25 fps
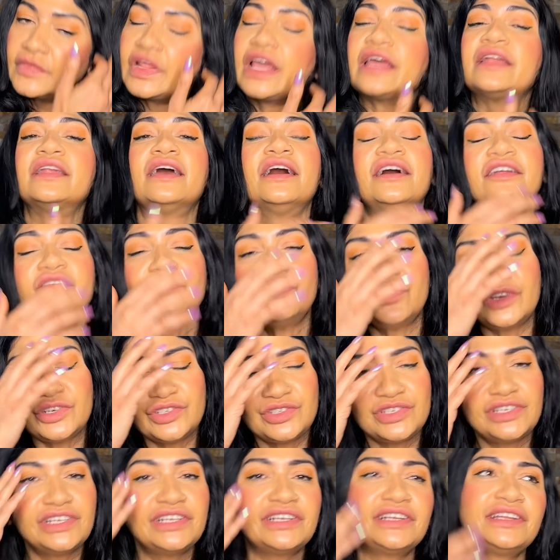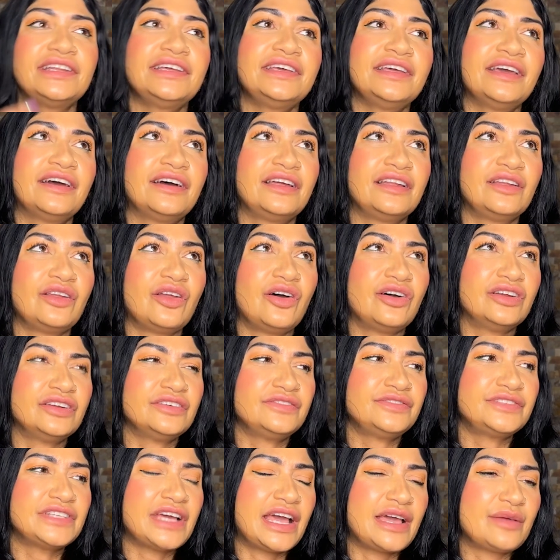And unfortunately, a lot
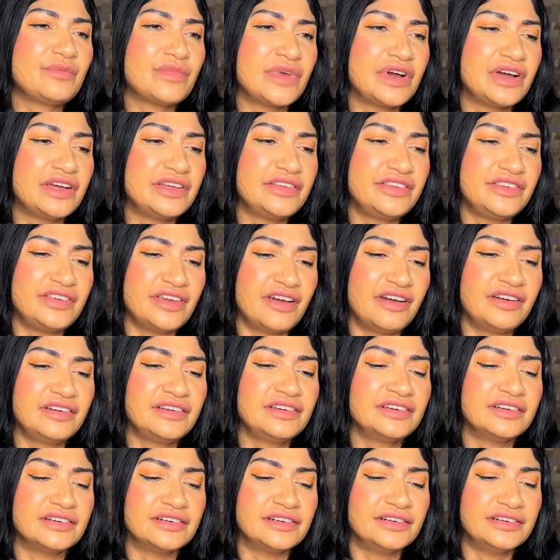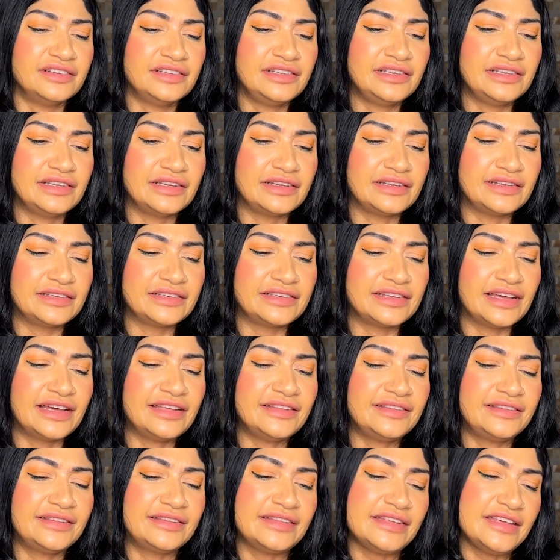of time a young girl
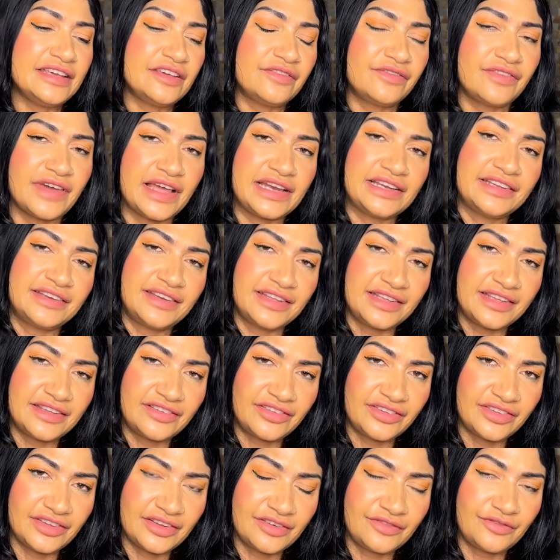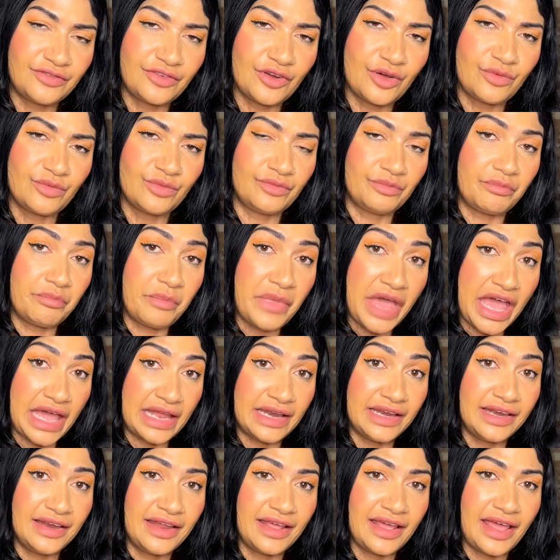does seek validation from
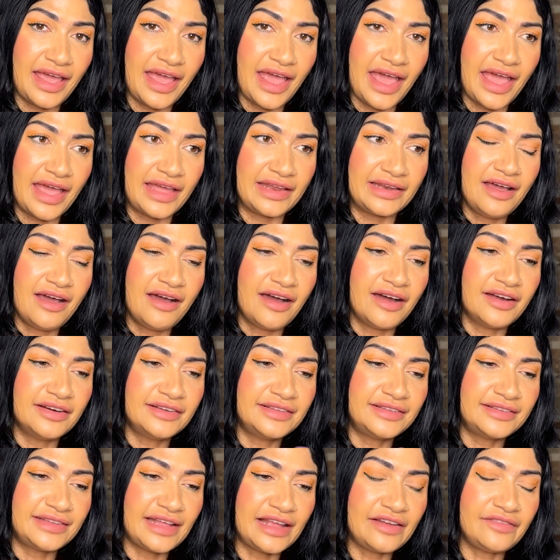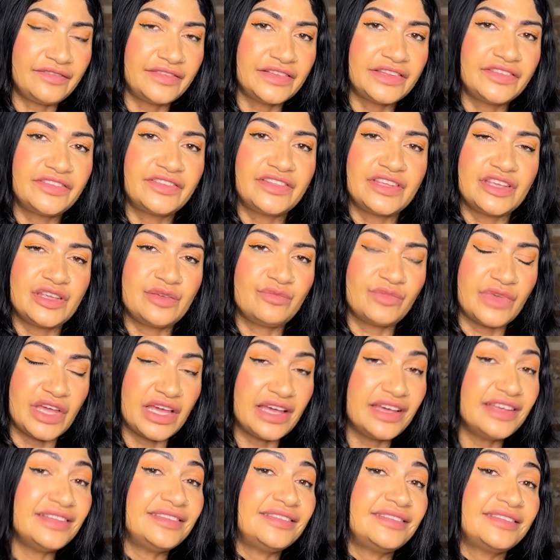men, and her self-esteem
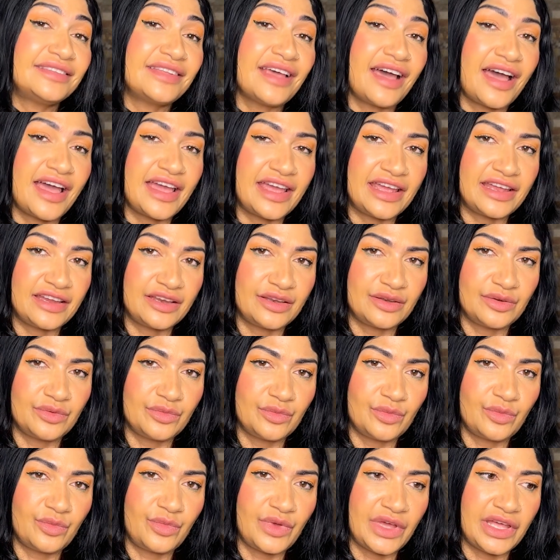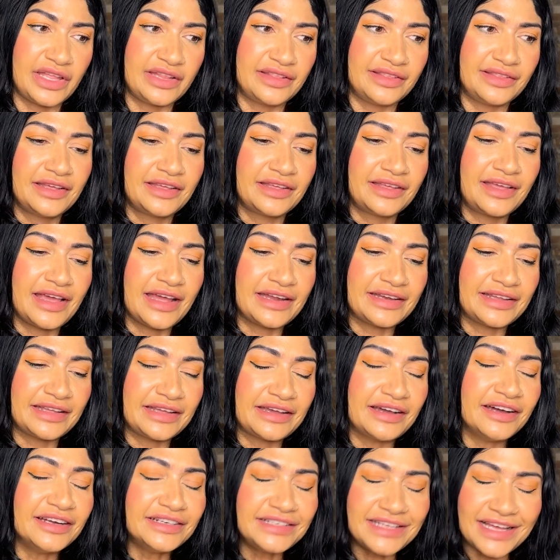is tied with
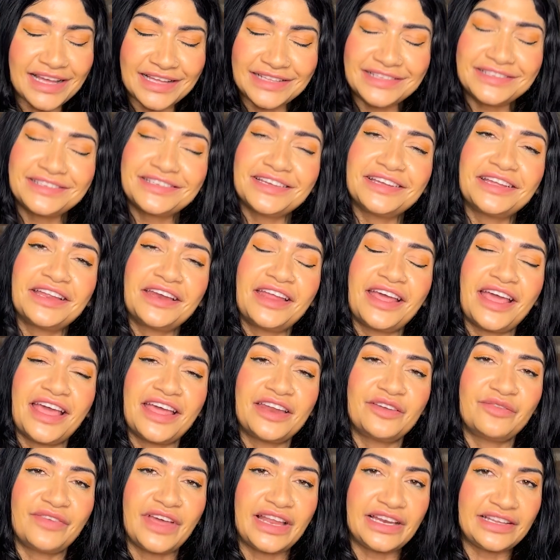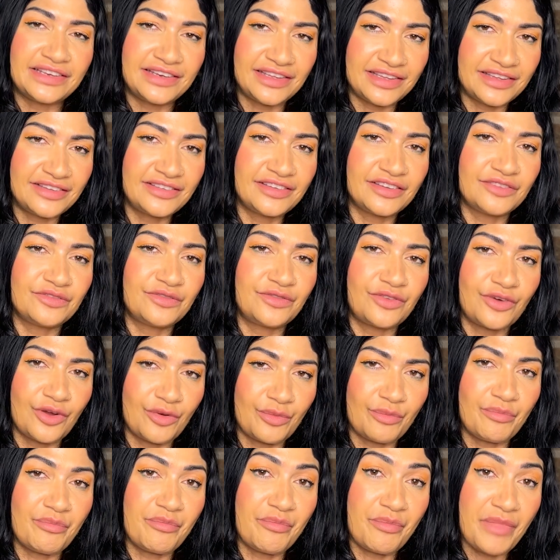getting attention and validation
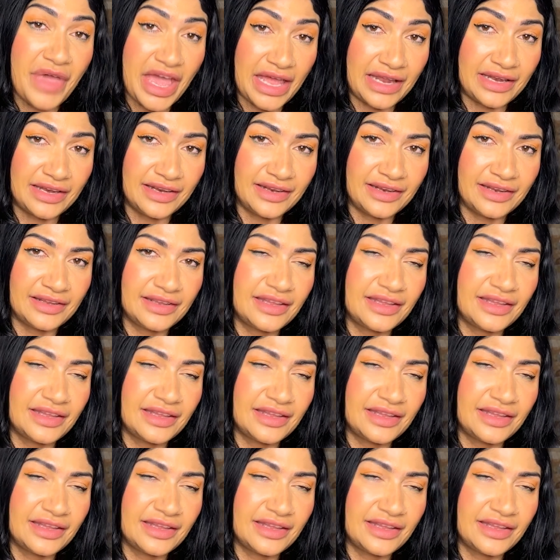from men.